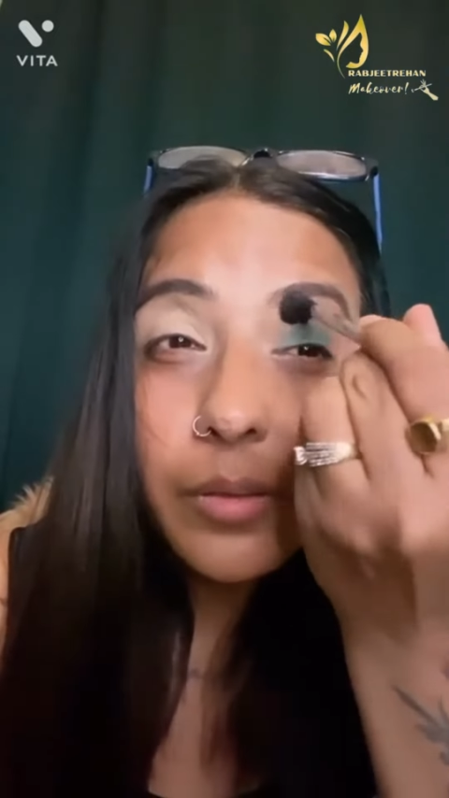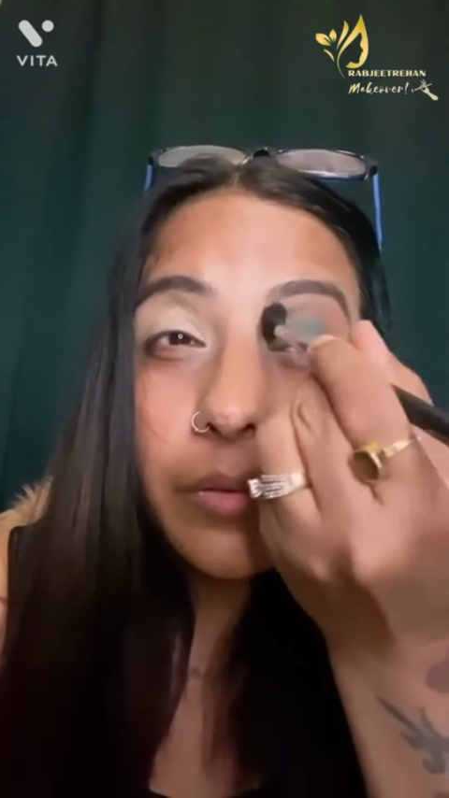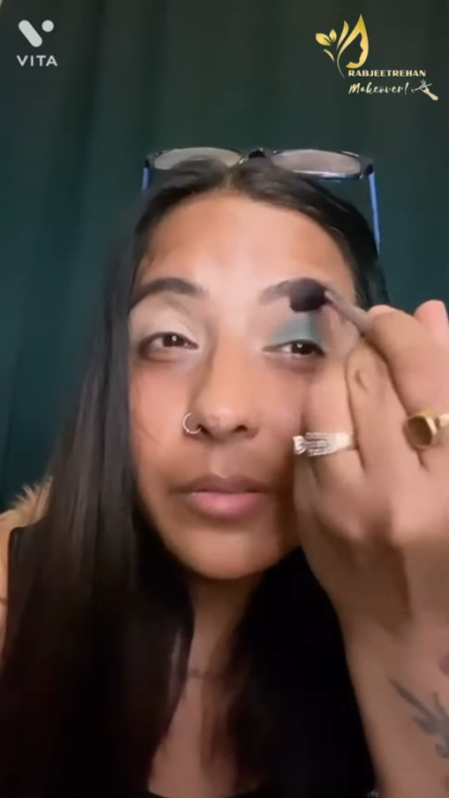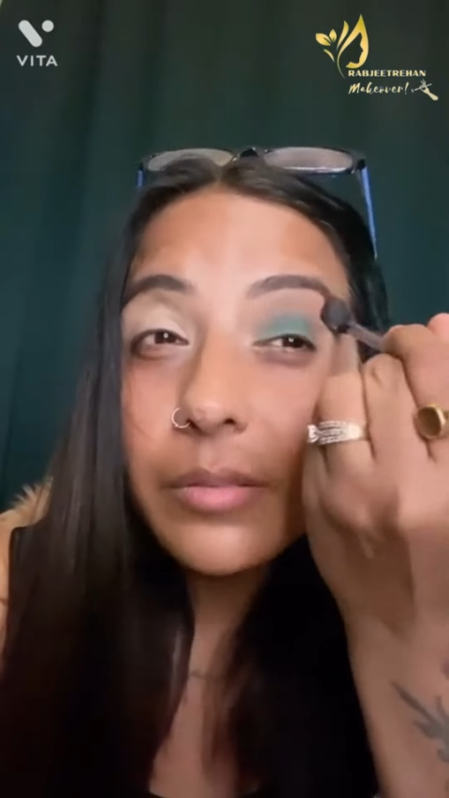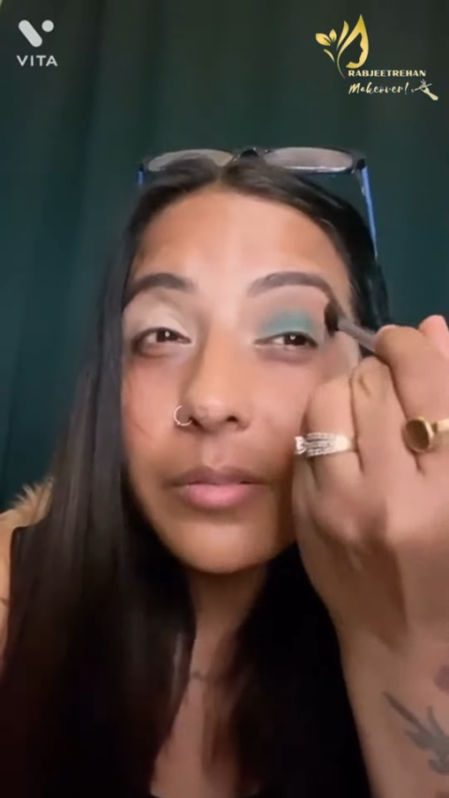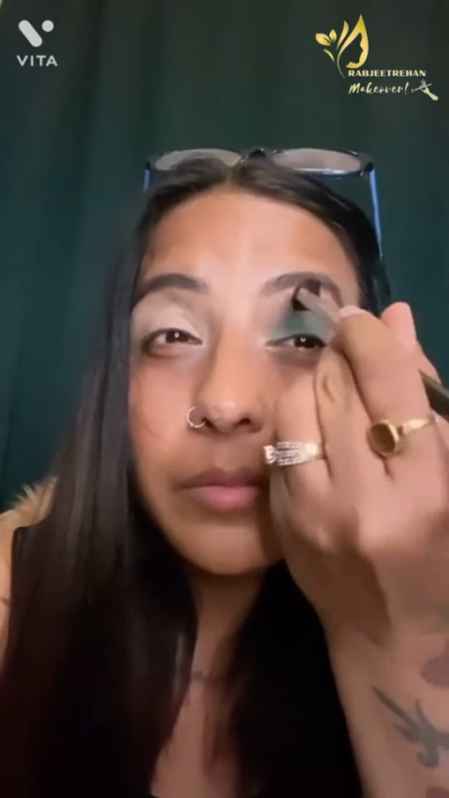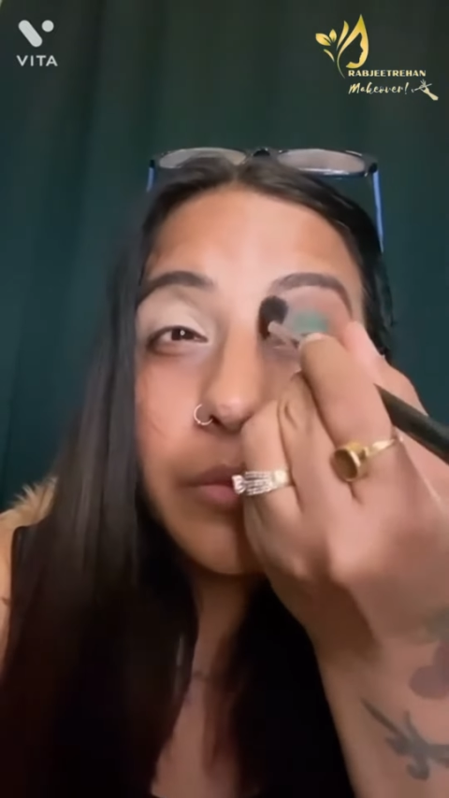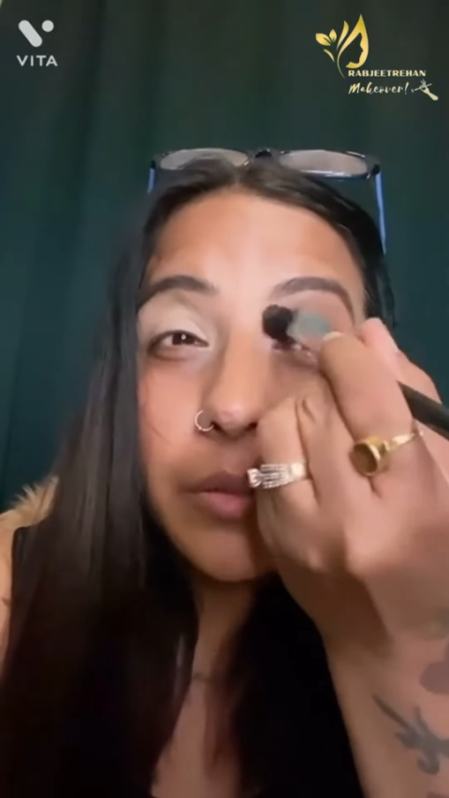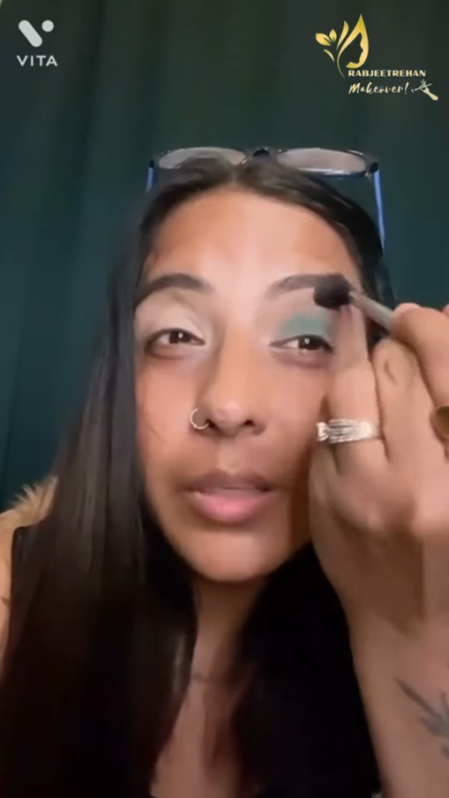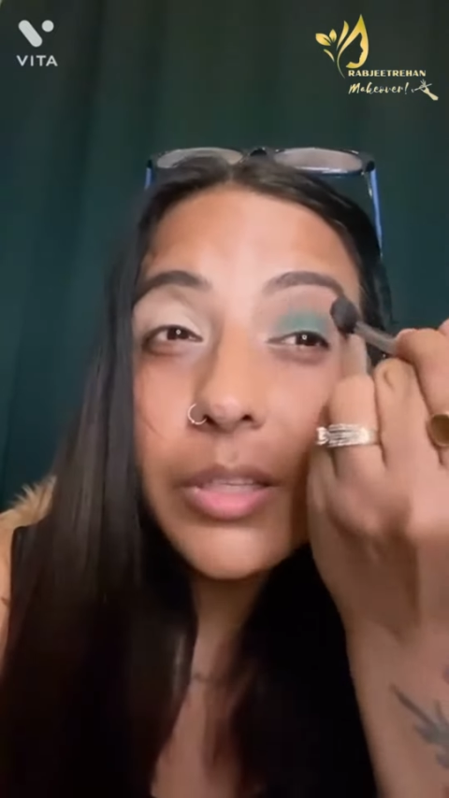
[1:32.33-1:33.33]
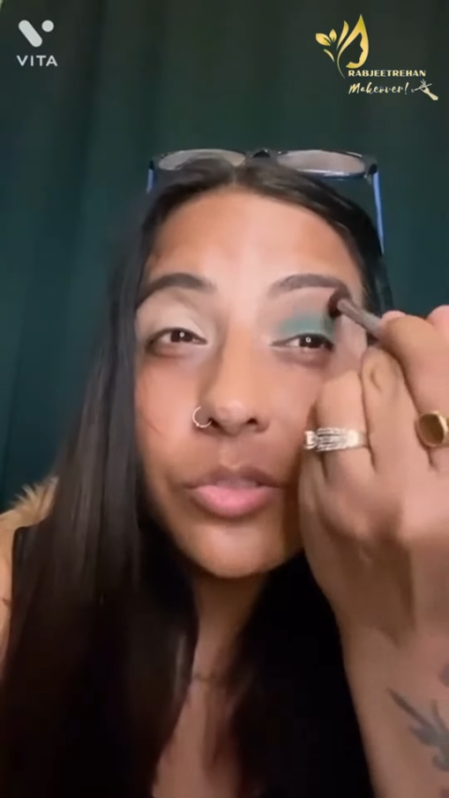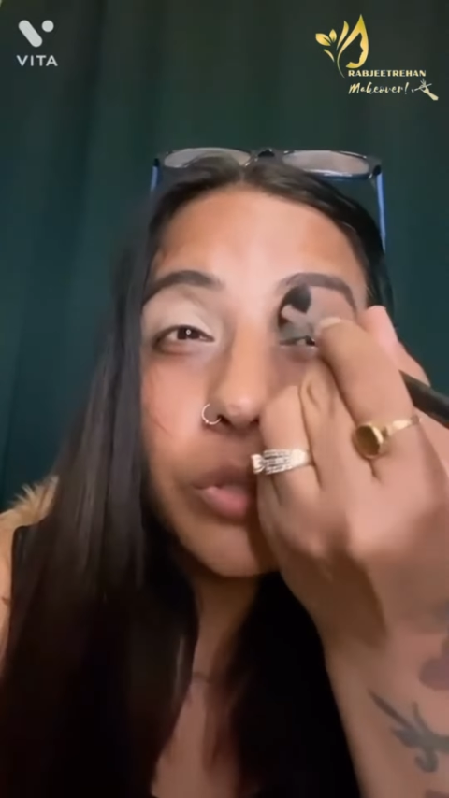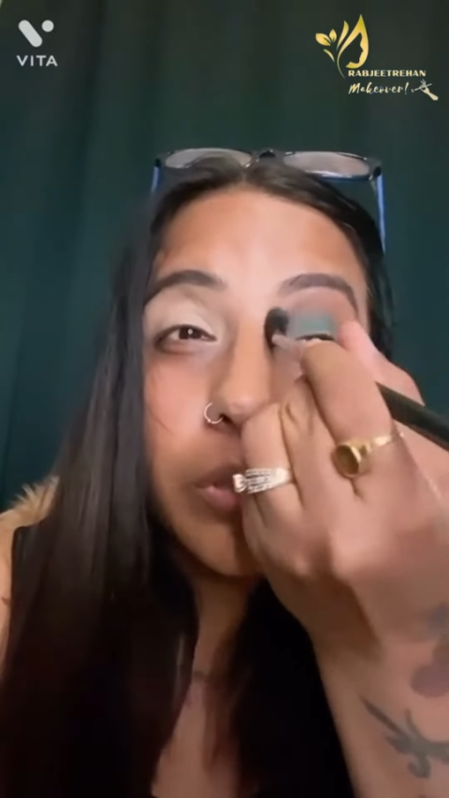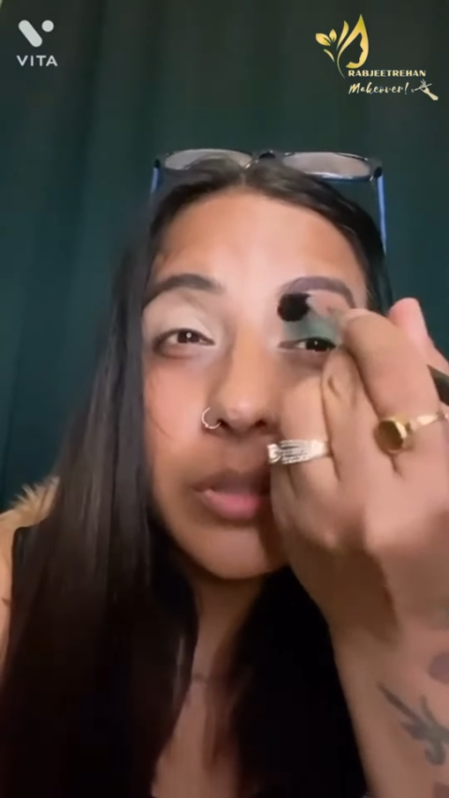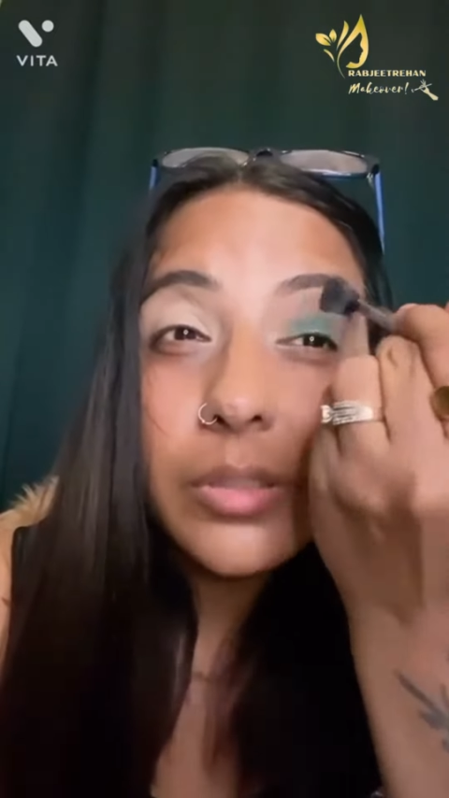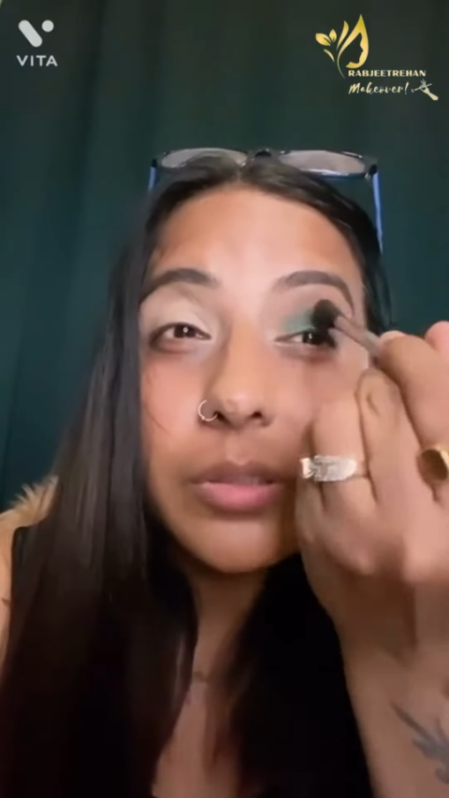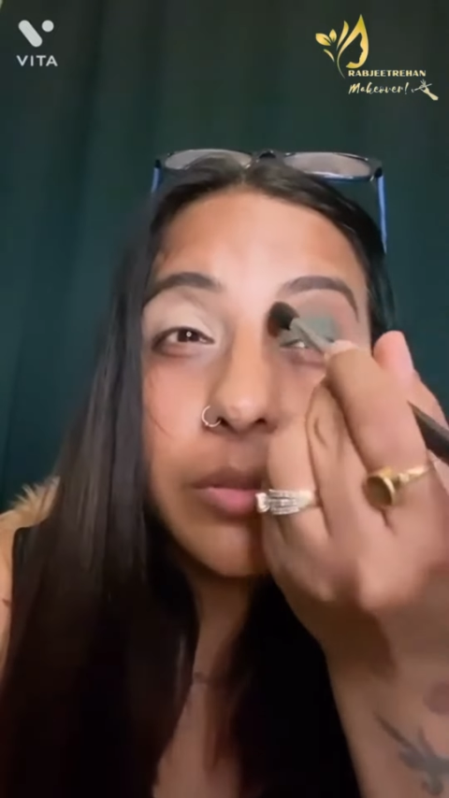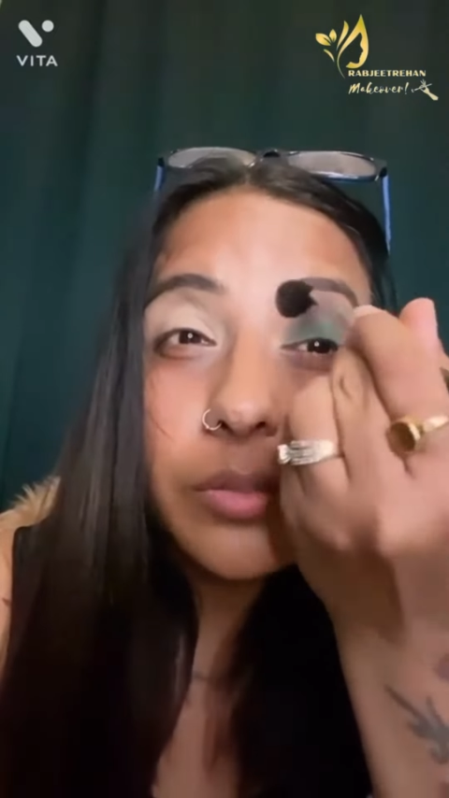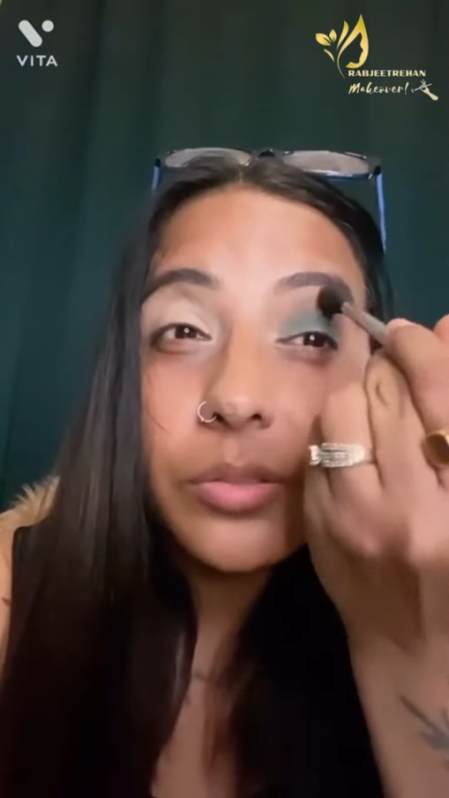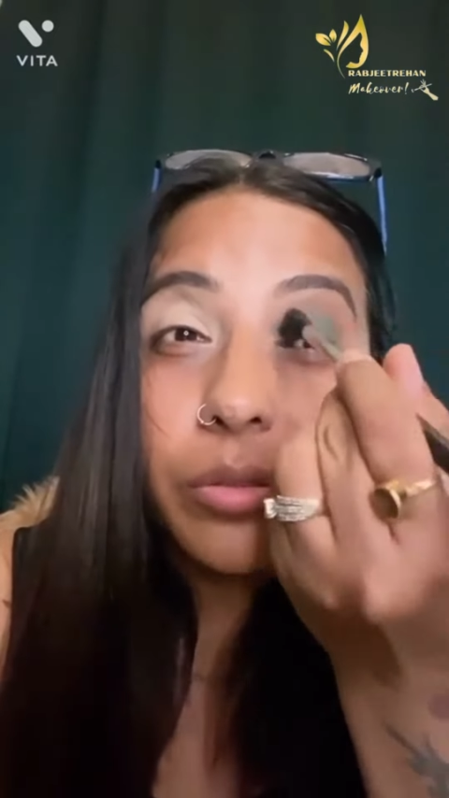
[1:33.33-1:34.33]
in the crease line
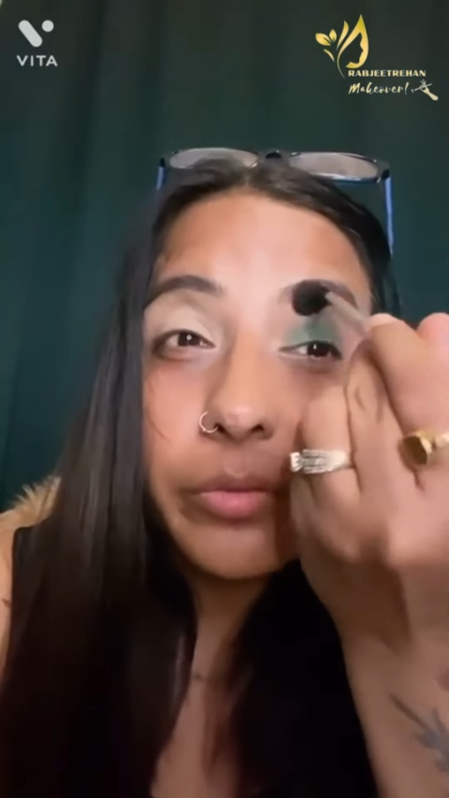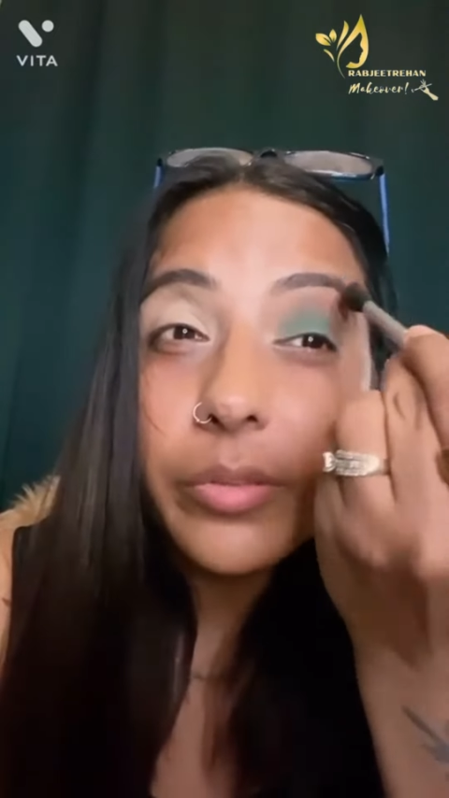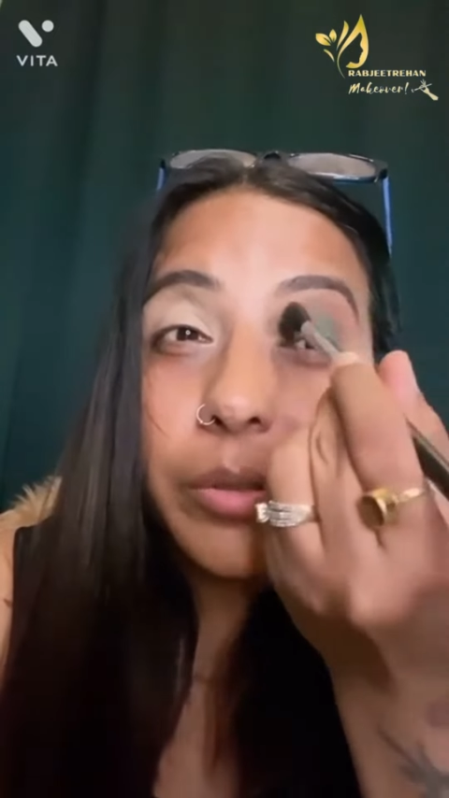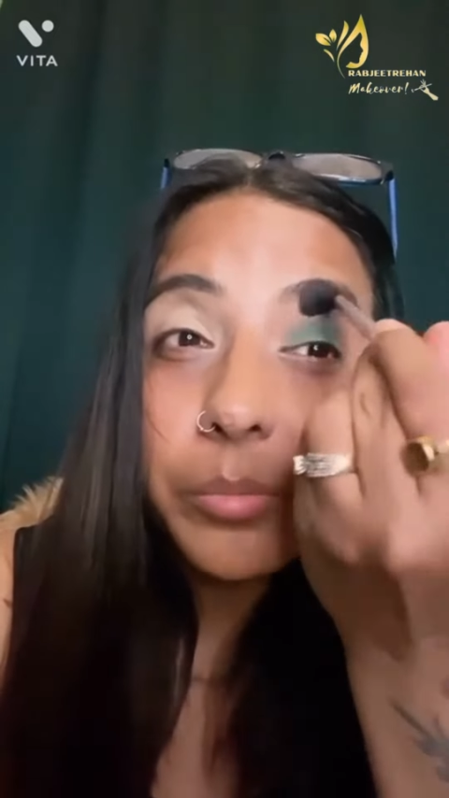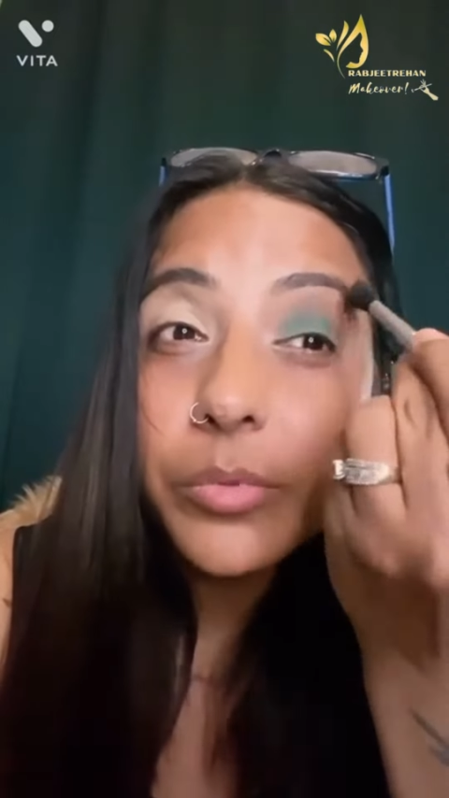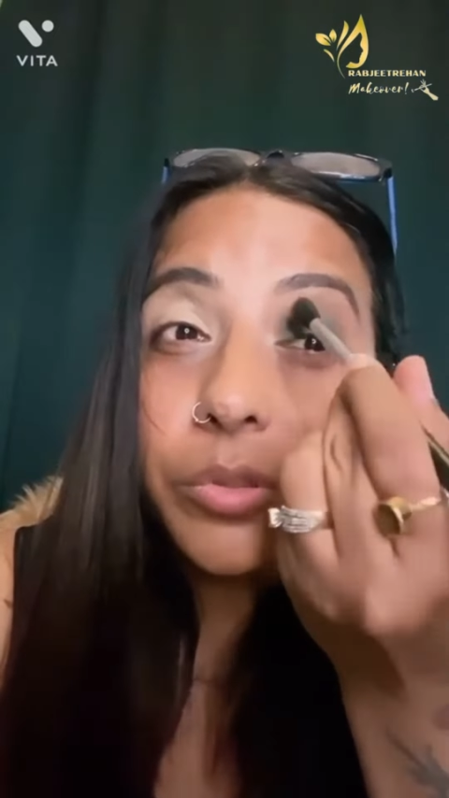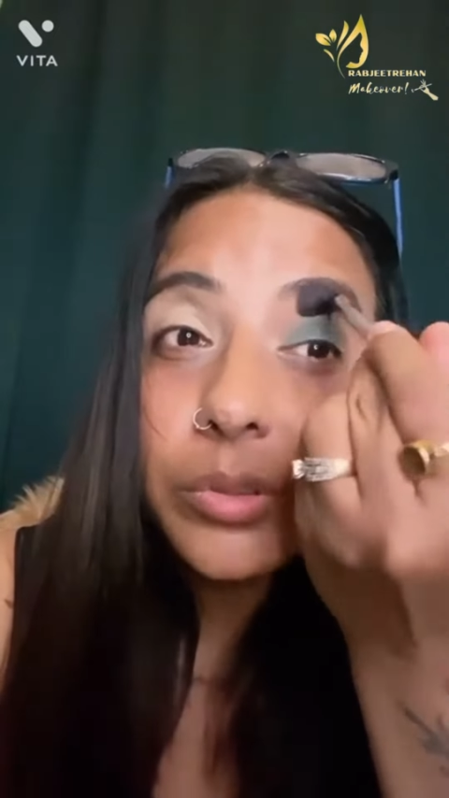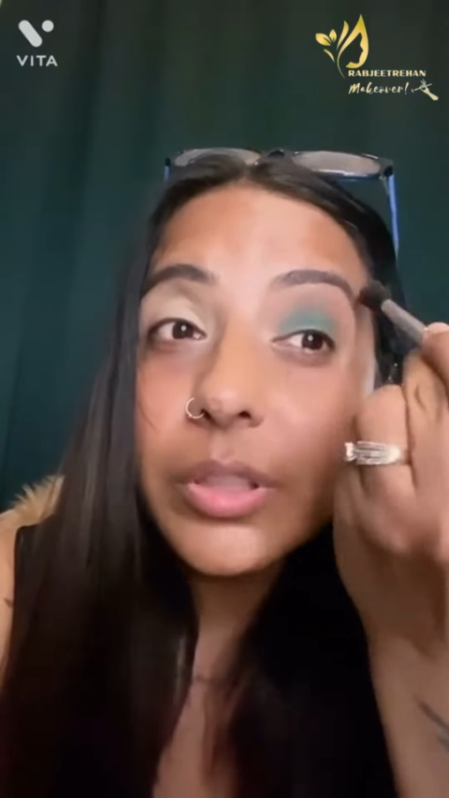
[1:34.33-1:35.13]
like this.